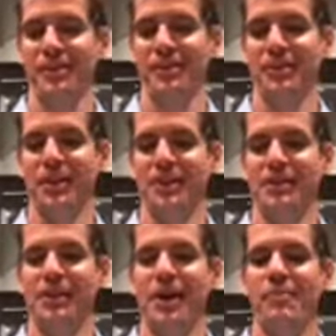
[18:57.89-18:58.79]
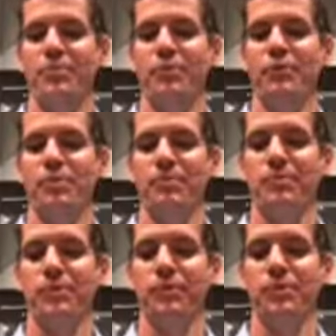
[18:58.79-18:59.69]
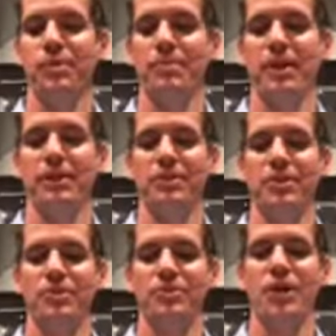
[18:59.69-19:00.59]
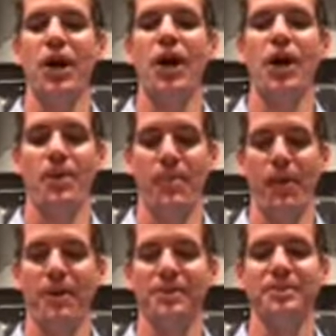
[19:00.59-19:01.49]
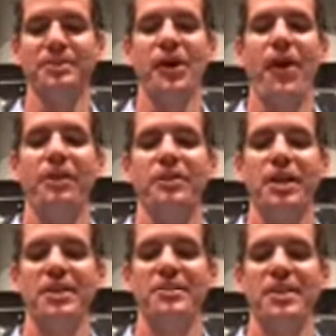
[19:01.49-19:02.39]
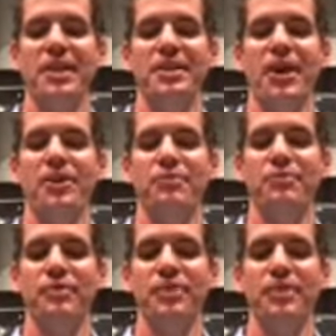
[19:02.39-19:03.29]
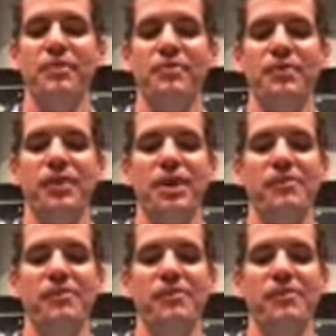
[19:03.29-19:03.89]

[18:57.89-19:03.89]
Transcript: Okay? I perform, perfume my bed. Then she goes, Come, let us take our fill of love